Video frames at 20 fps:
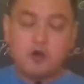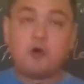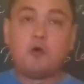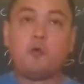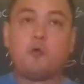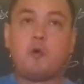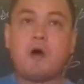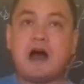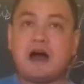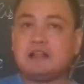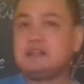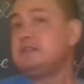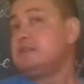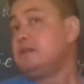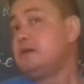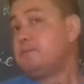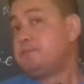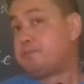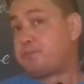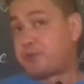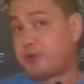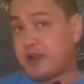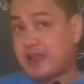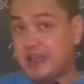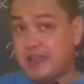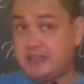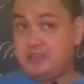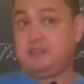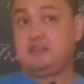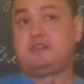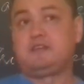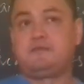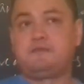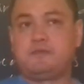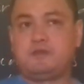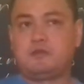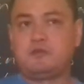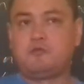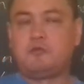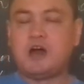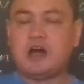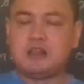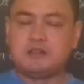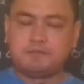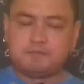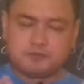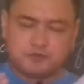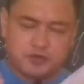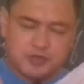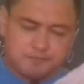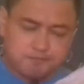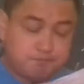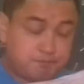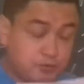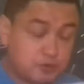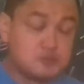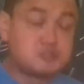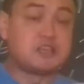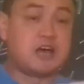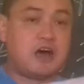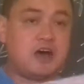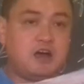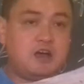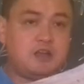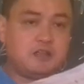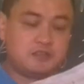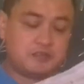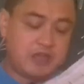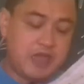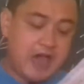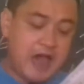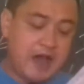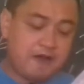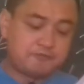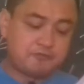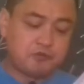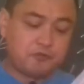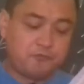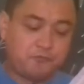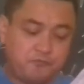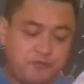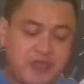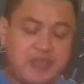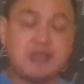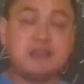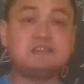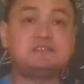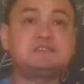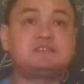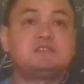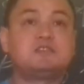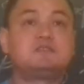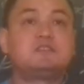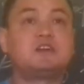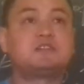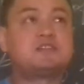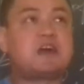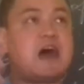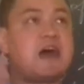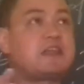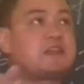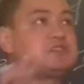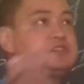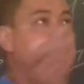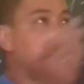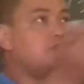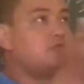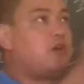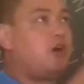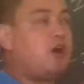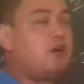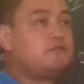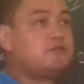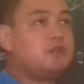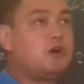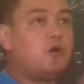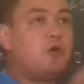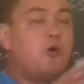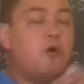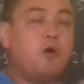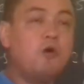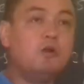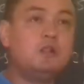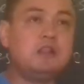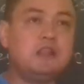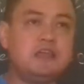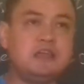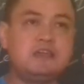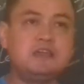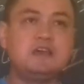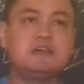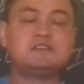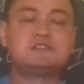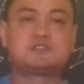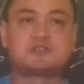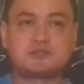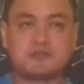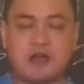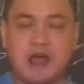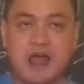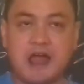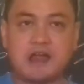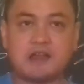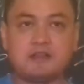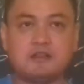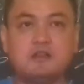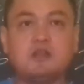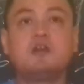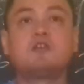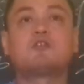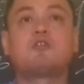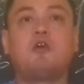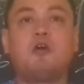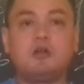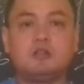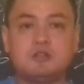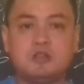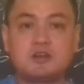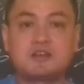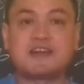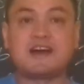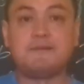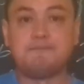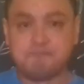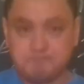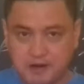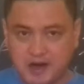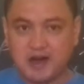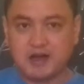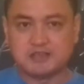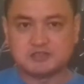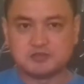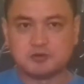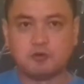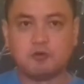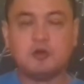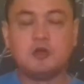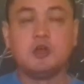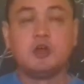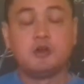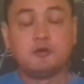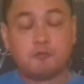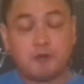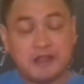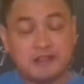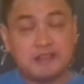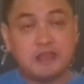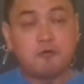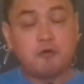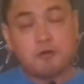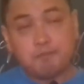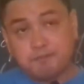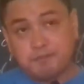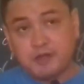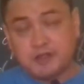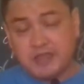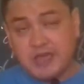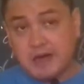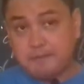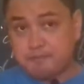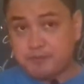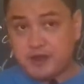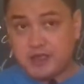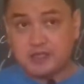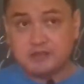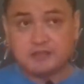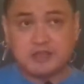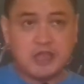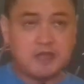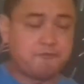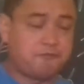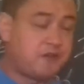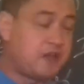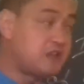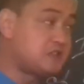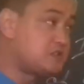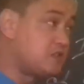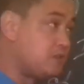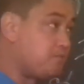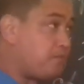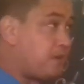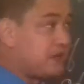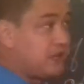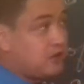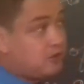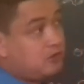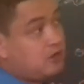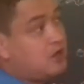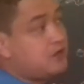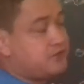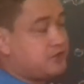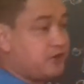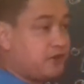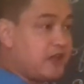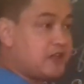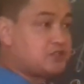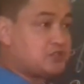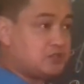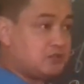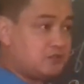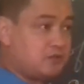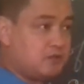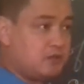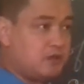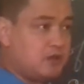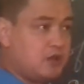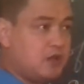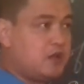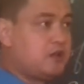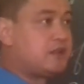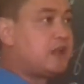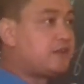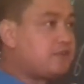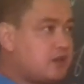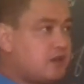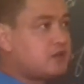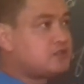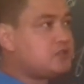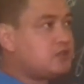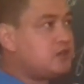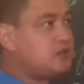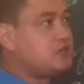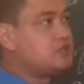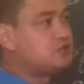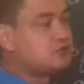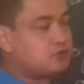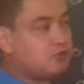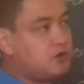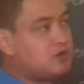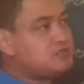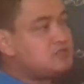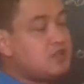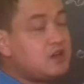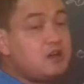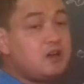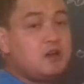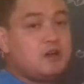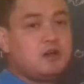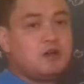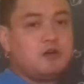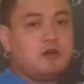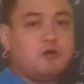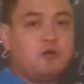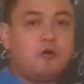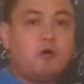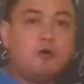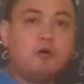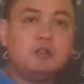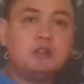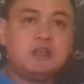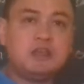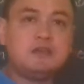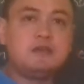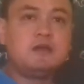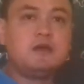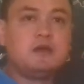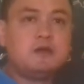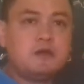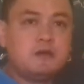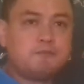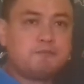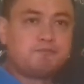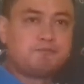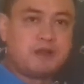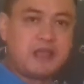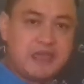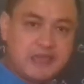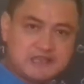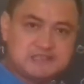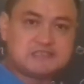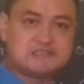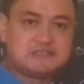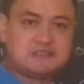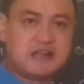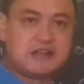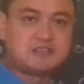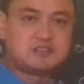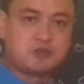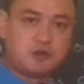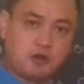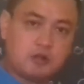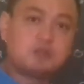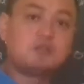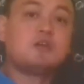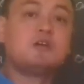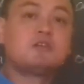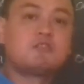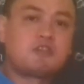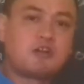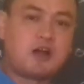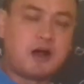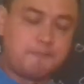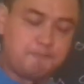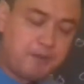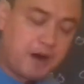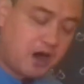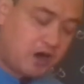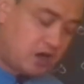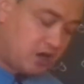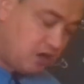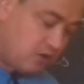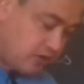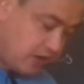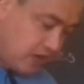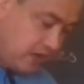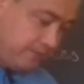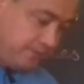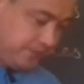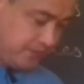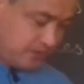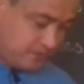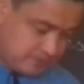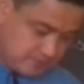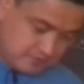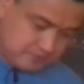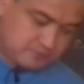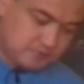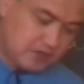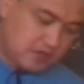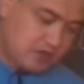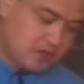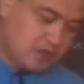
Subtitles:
While praying, while doing puja, they have to face the direction of the holy shrine called the Kaaba. So when they are praying, they face a particular direction. That direction is towards the holy place that is called Kaaba. Okay,